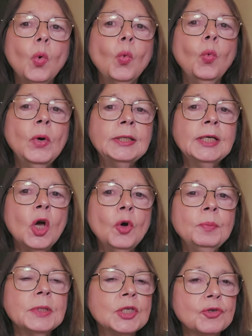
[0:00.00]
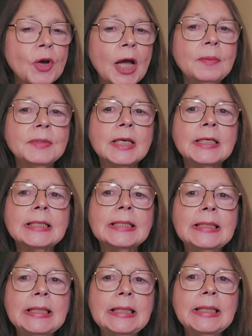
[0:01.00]
Whitcomb describes a
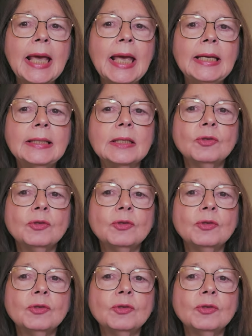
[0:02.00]
Seagate